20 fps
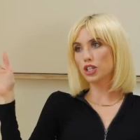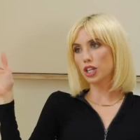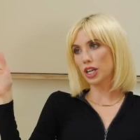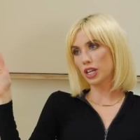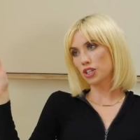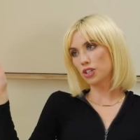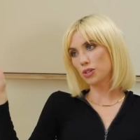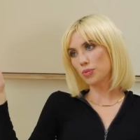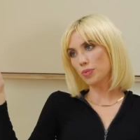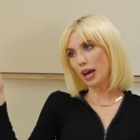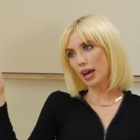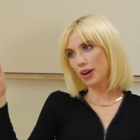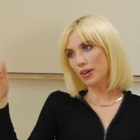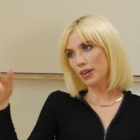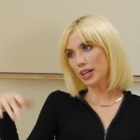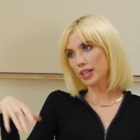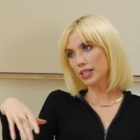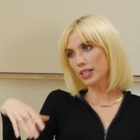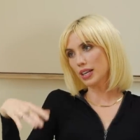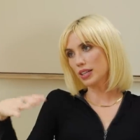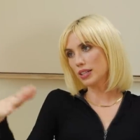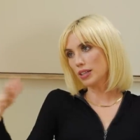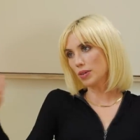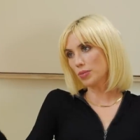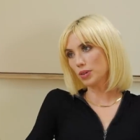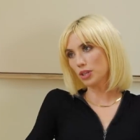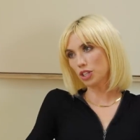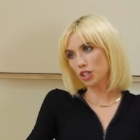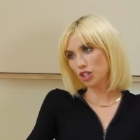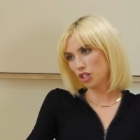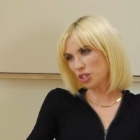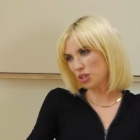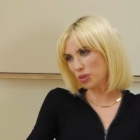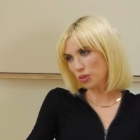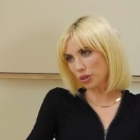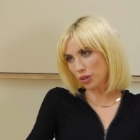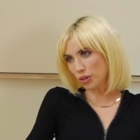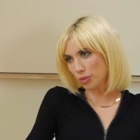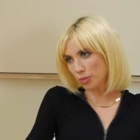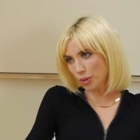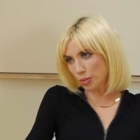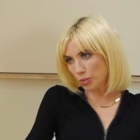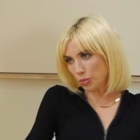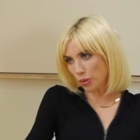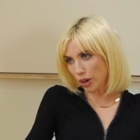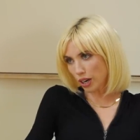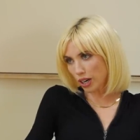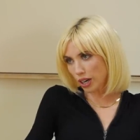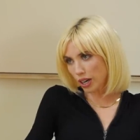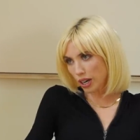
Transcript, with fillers: change the batteries and then we can just do a little bit more.